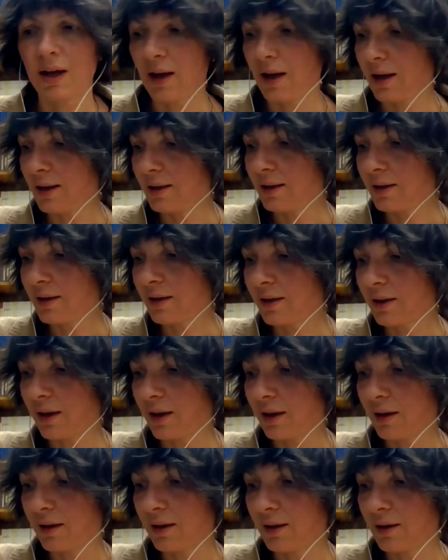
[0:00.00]
And
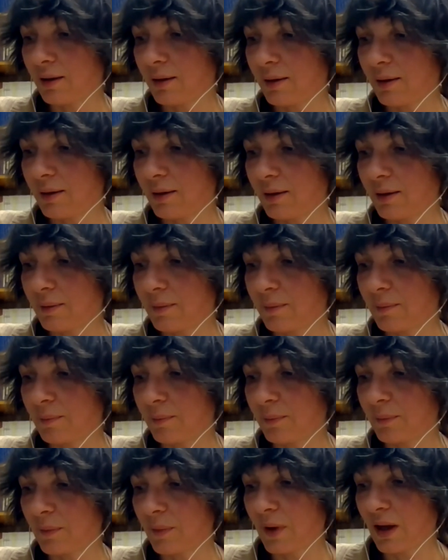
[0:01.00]
uh,
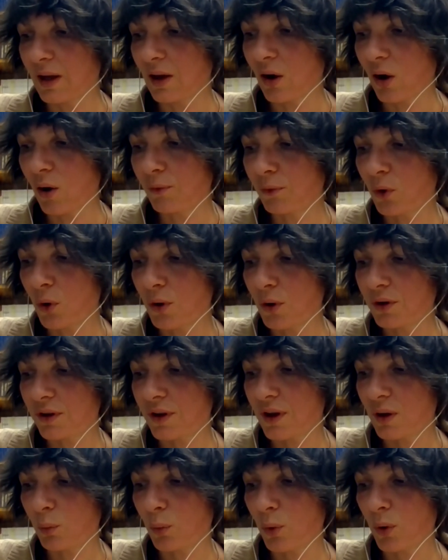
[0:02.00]
of course,
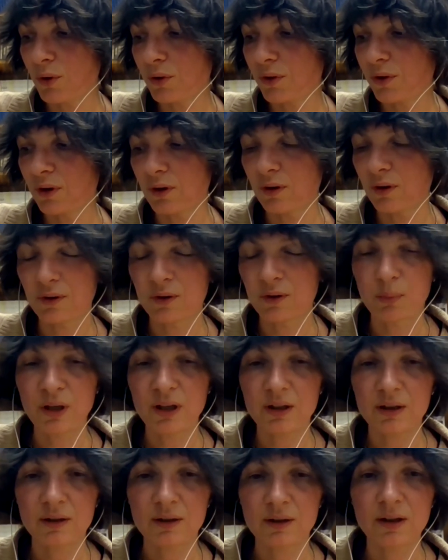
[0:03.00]
there were the, the
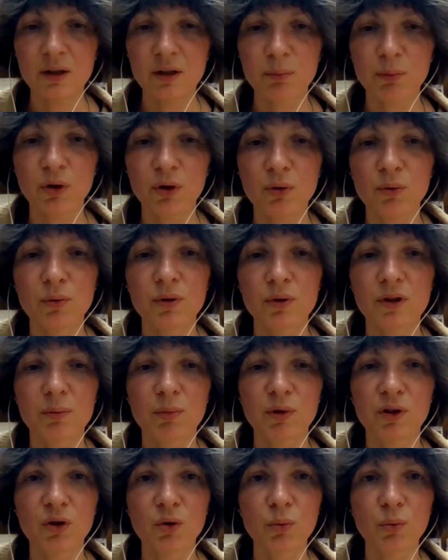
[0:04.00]
big disputes
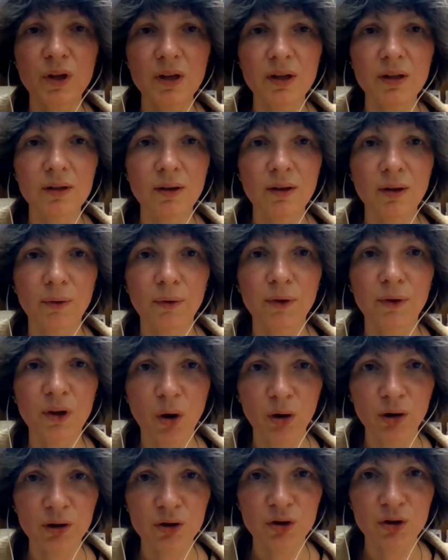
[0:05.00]
between
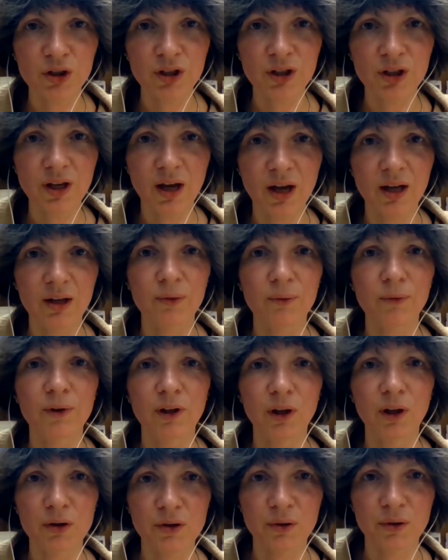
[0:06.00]
theology and
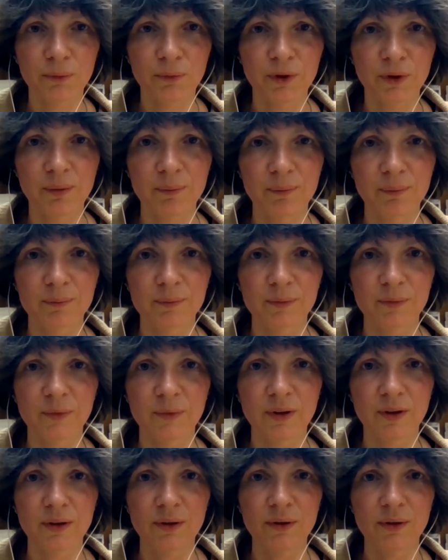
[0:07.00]
philosophy
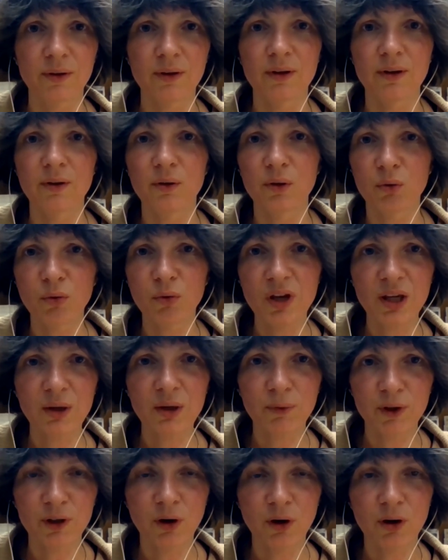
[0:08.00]
the, the Greek
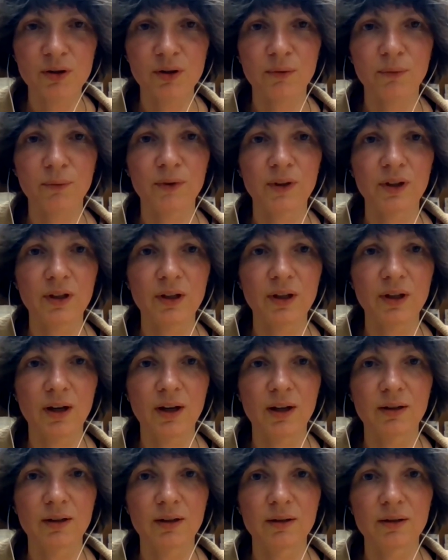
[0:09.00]
philosophy
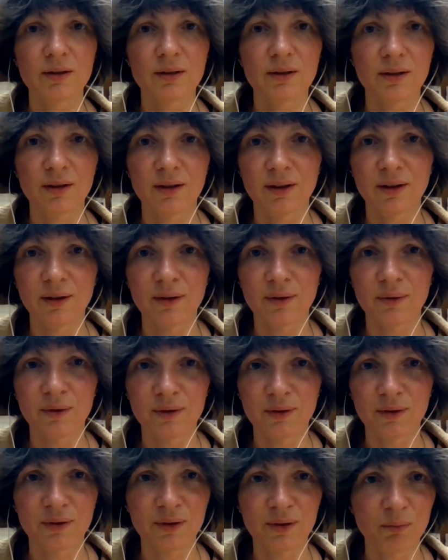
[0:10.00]
and uh,
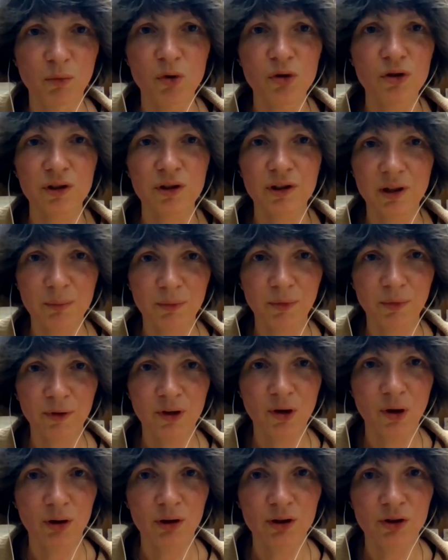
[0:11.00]
the, the, Muslim
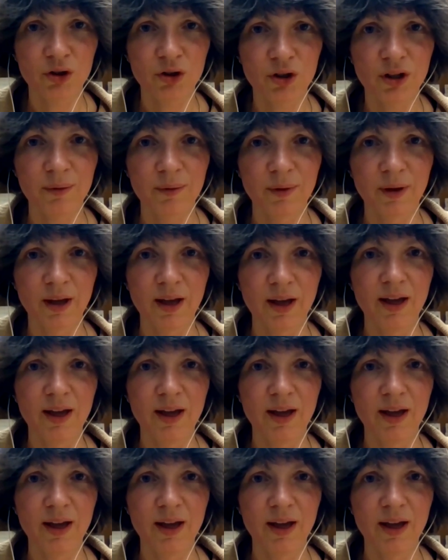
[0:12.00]
theology,